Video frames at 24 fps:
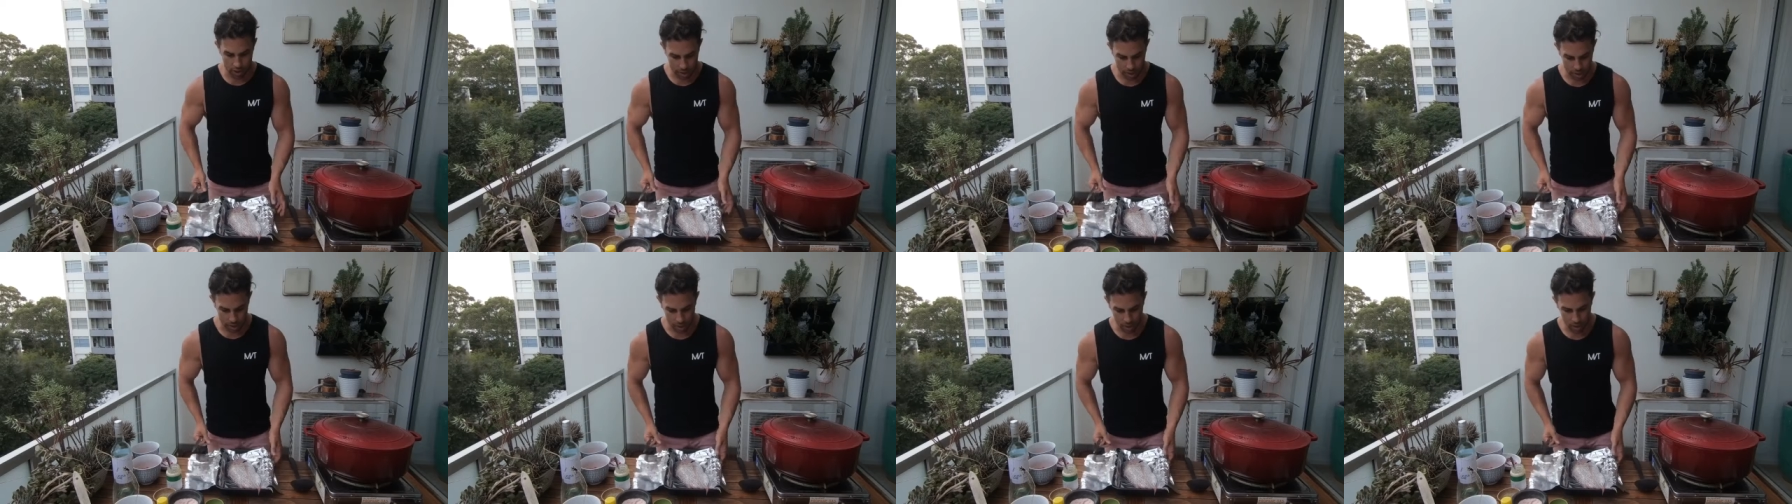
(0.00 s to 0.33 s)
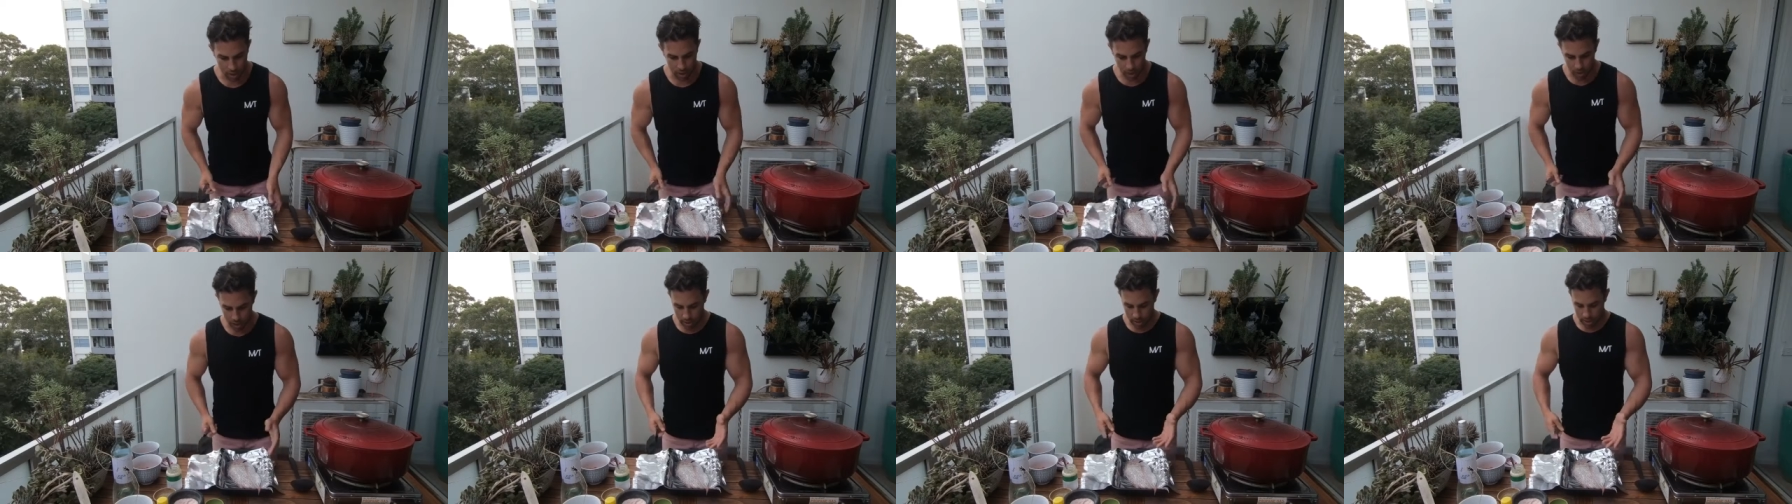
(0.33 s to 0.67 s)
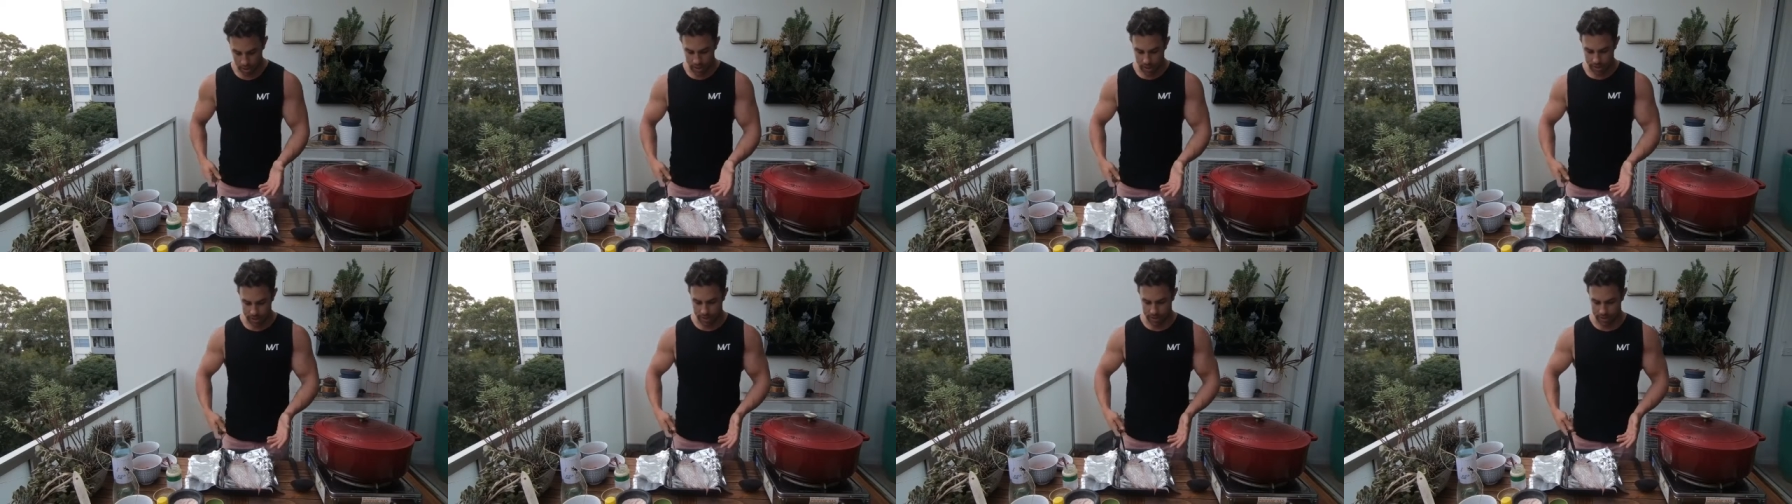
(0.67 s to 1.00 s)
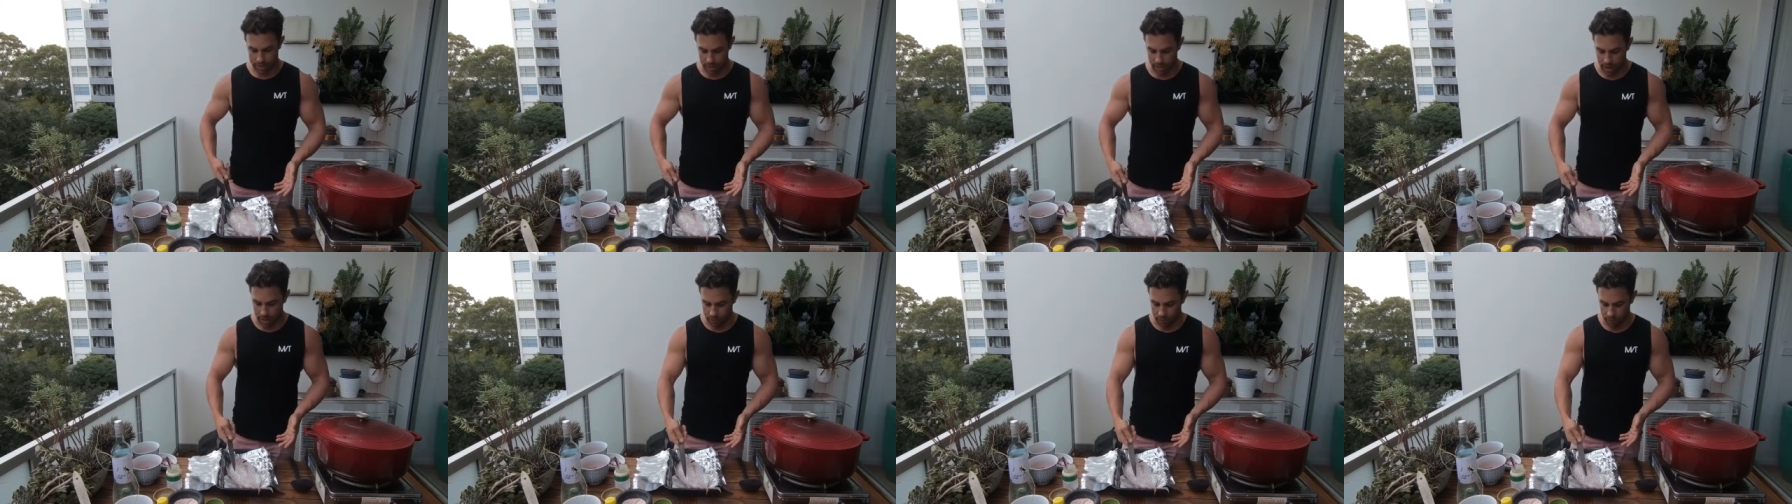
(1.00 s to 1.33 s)
here
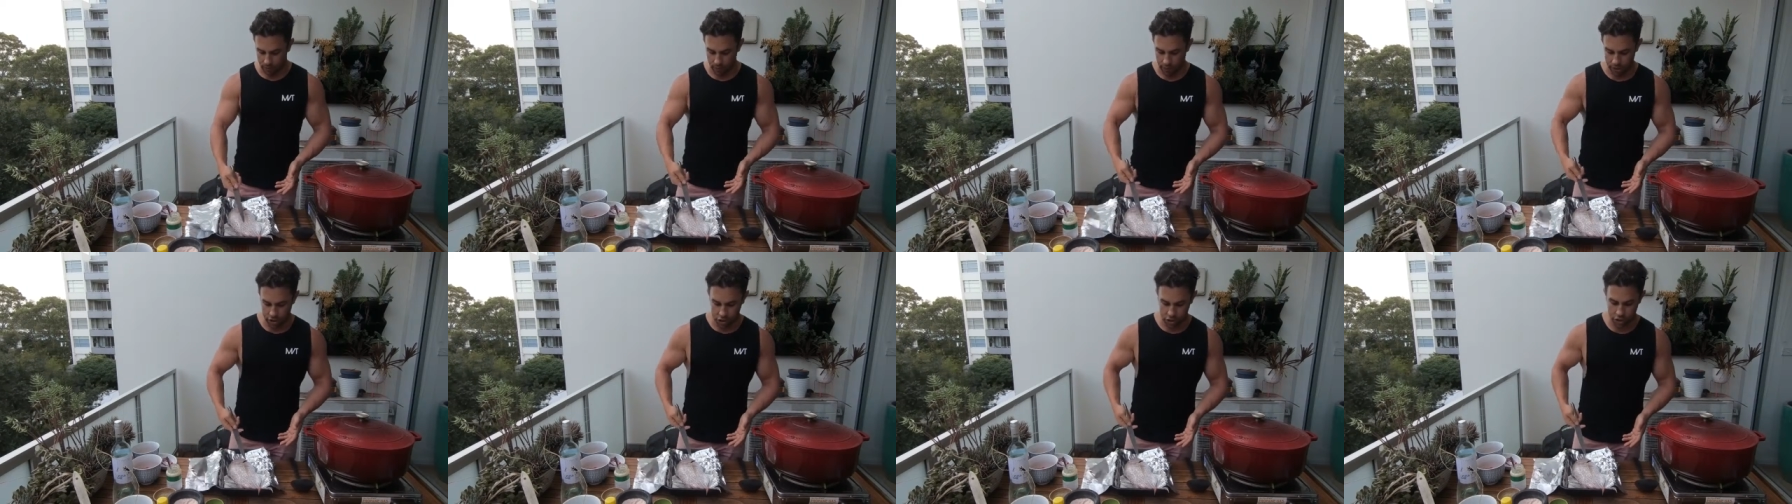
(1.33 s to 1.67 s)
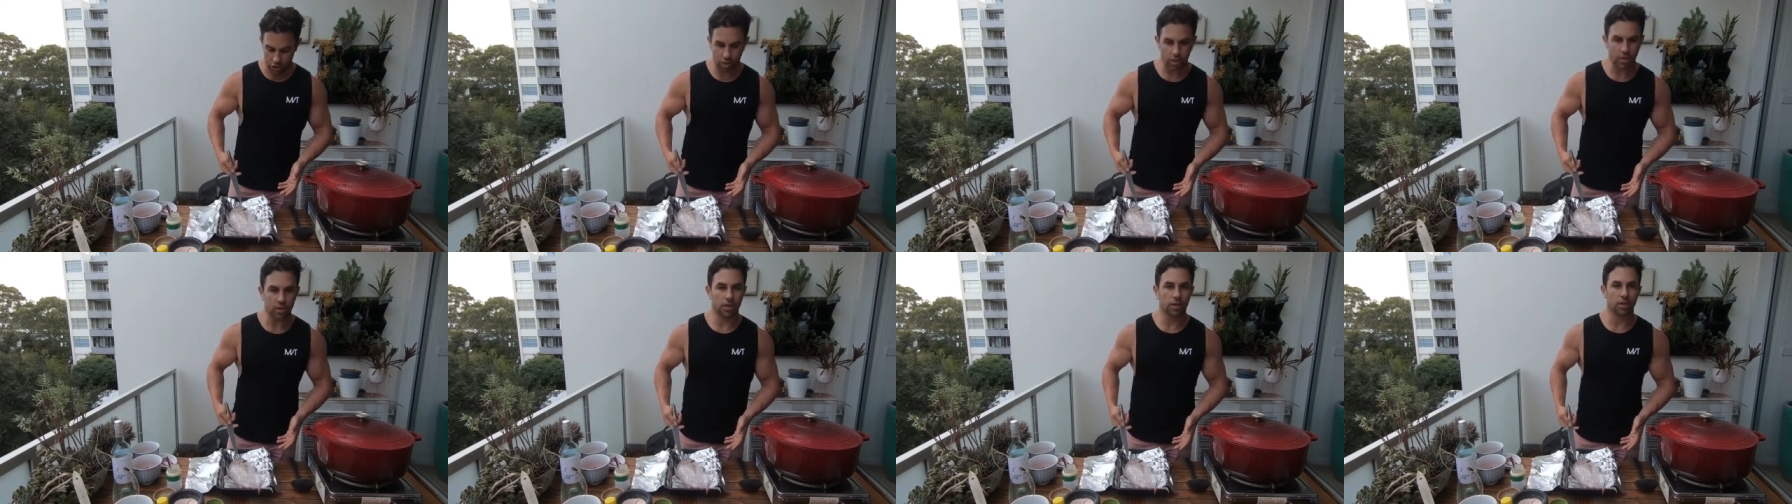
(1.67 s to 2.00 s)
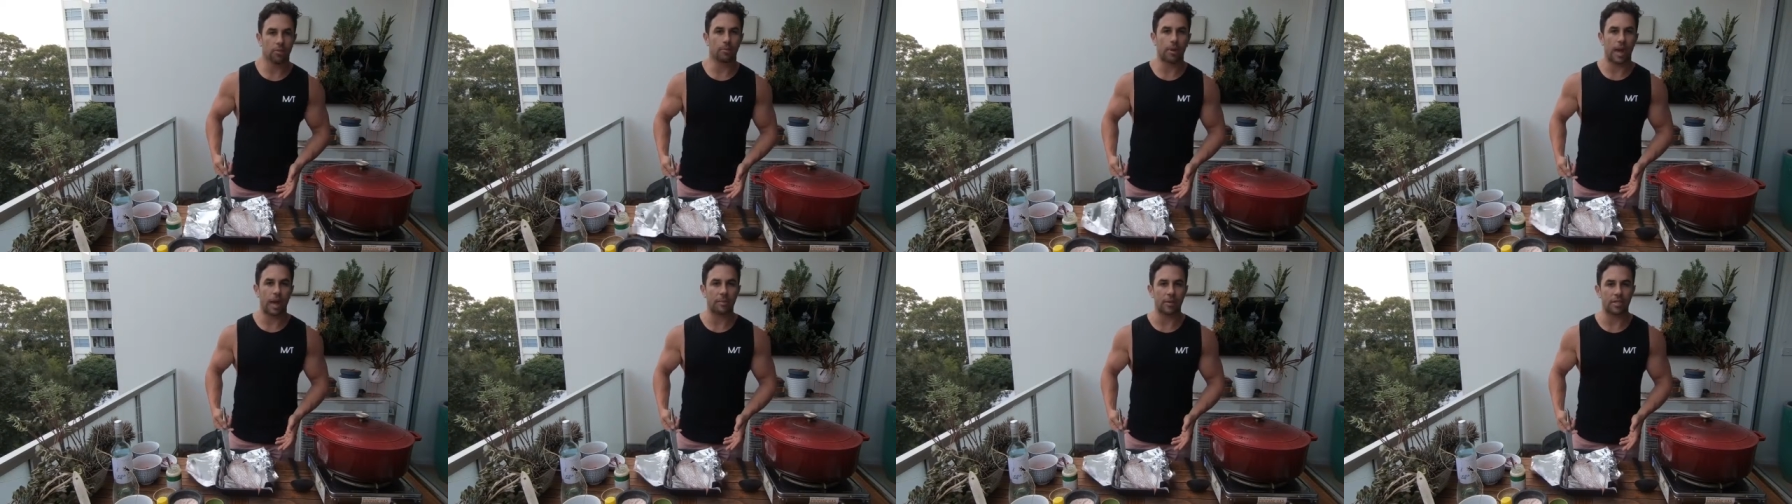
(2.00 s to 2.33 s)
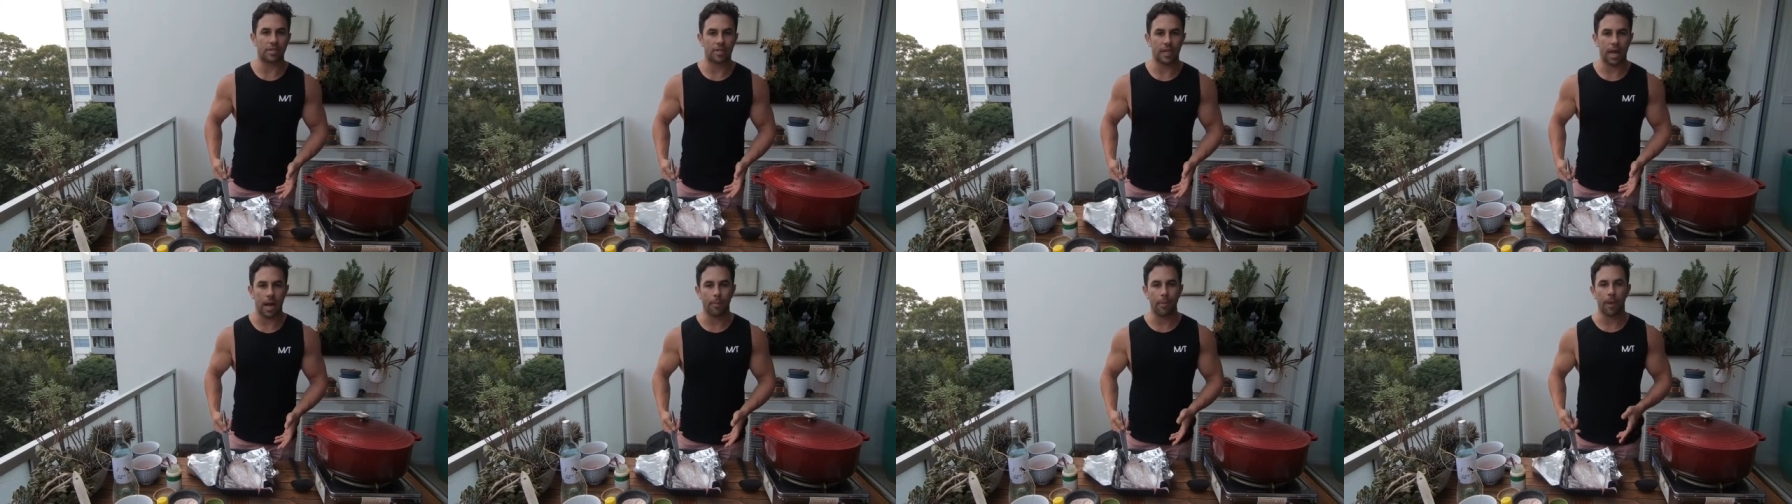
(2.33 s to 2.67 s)
is a fresh baby
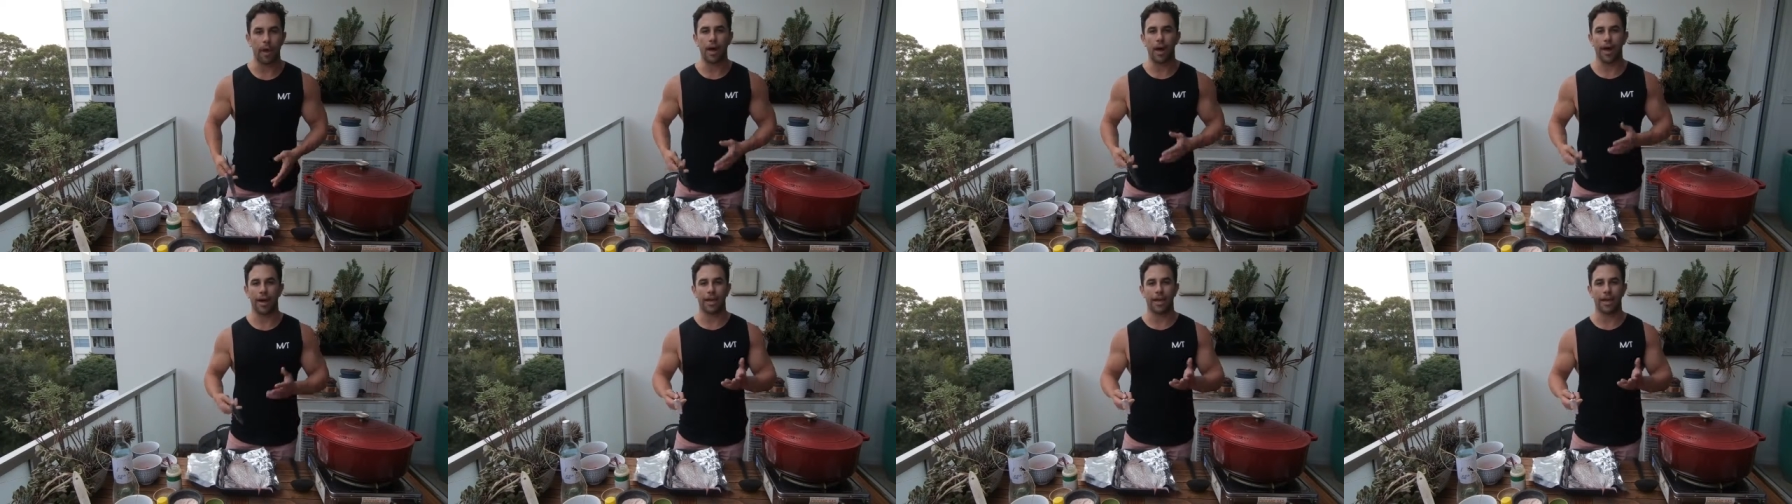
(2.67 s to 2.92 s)
snapper,